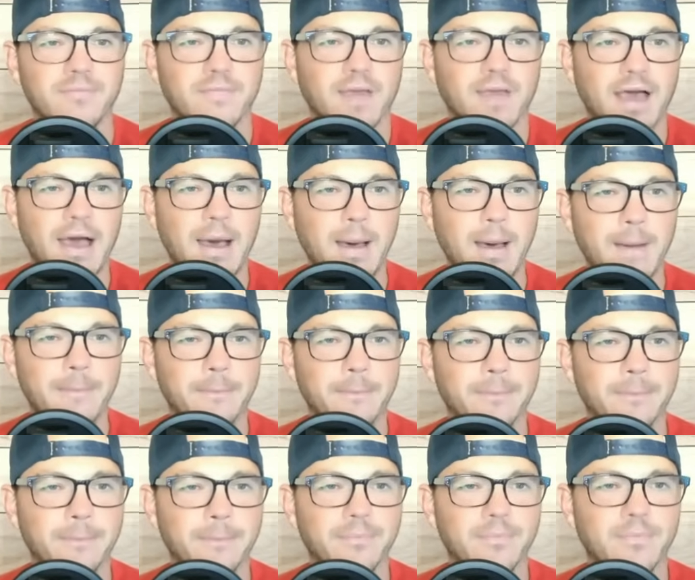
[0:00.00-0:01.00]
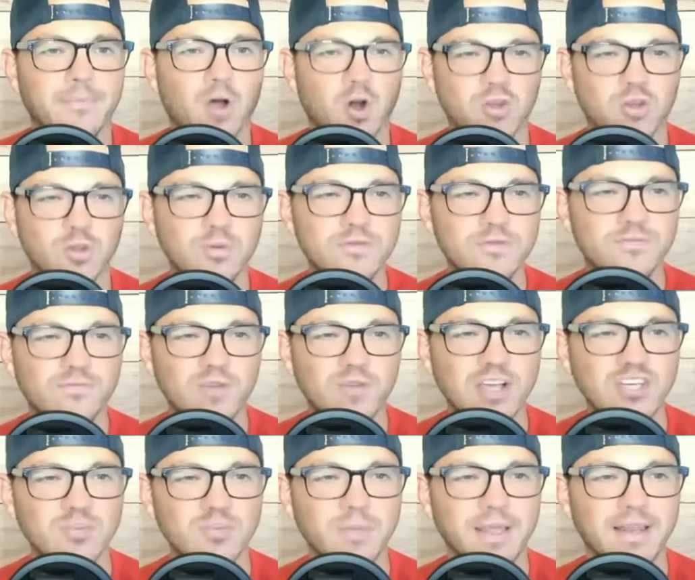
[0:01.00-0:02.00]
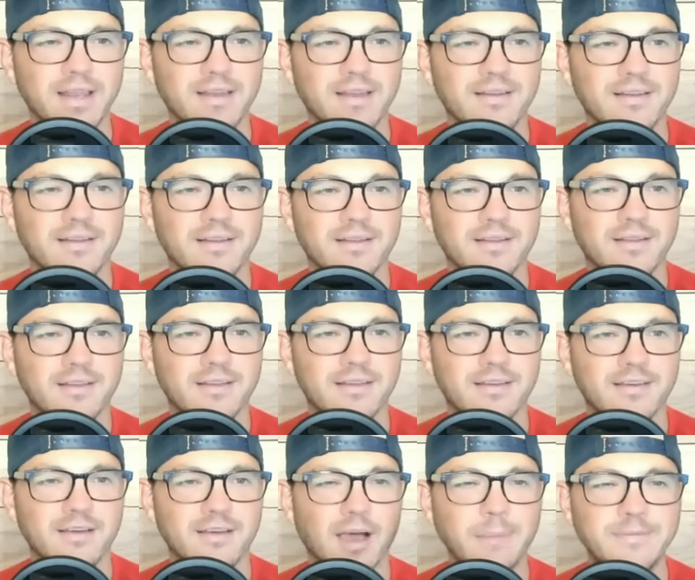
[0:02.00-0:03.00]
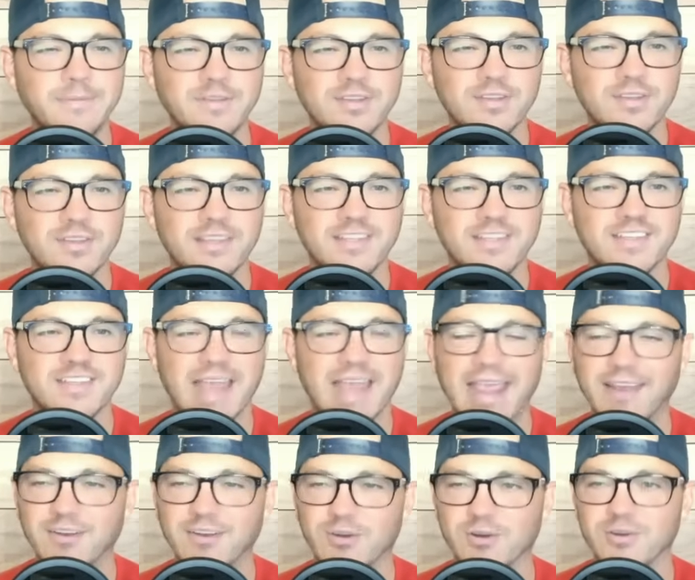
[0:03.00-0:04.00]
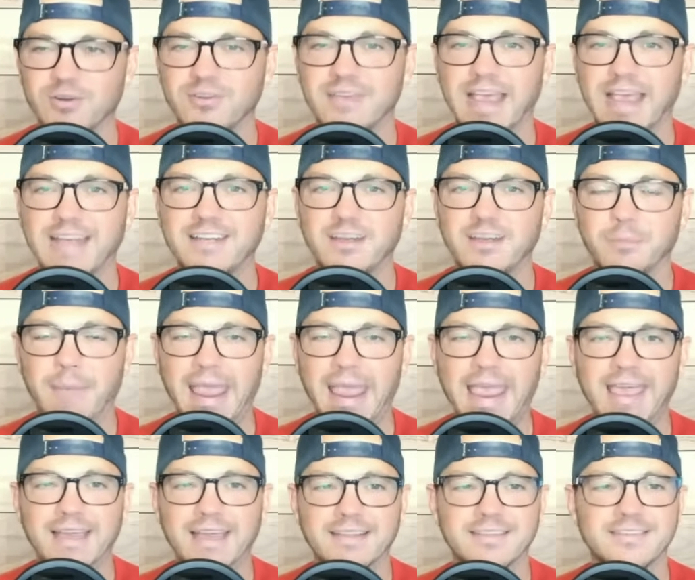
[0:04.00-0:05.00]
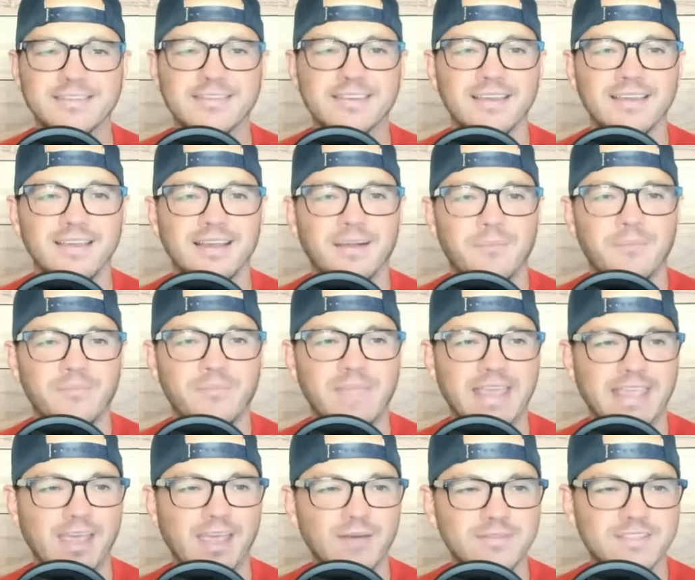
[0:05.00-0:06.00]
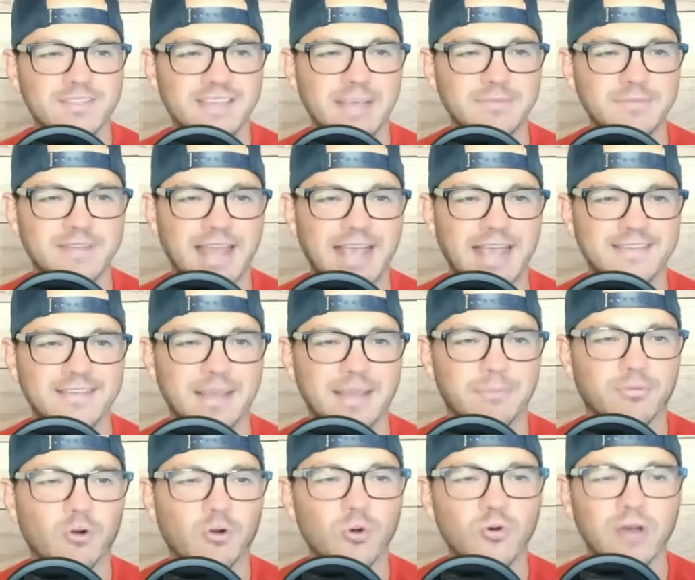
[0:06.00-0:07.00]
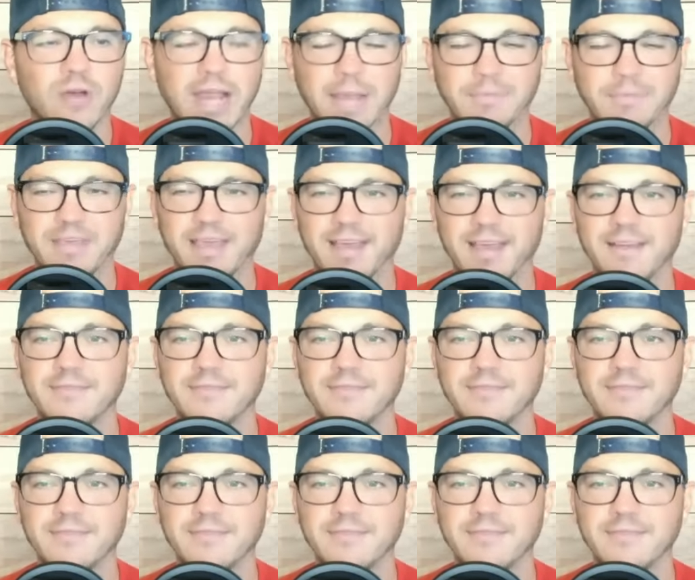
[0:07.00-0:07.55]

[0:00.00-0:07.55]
Are those freshmen up to the standard and demands that Kelvin Sampson has in that program yet?